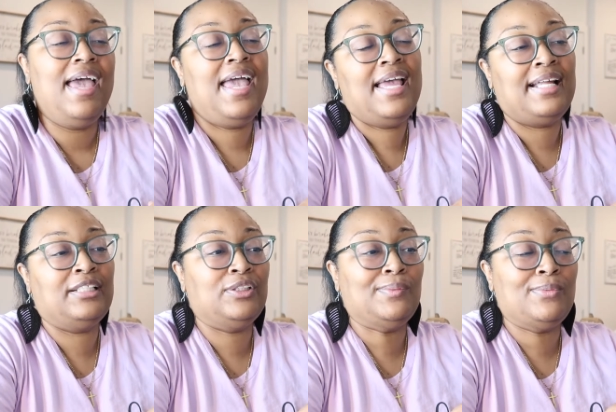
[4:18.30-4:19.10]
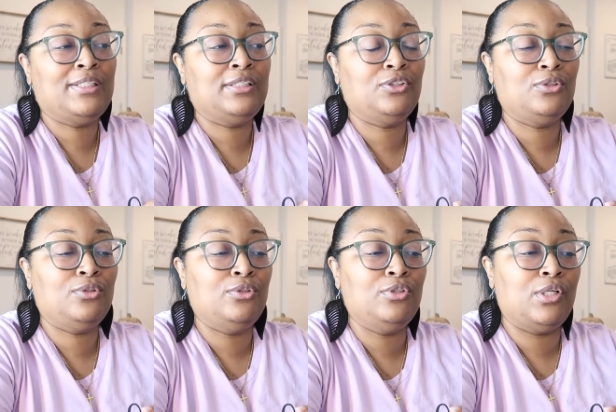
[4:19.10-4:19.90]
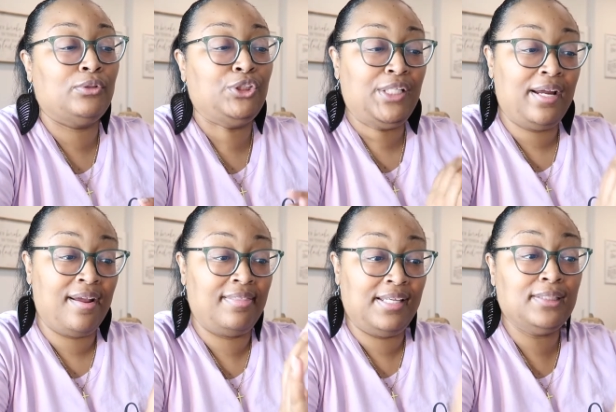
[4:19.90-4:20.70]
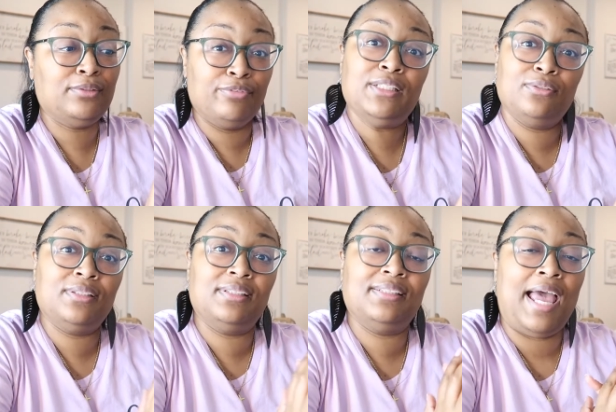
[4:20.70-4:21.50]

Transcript: and i just wanted to you know share these resources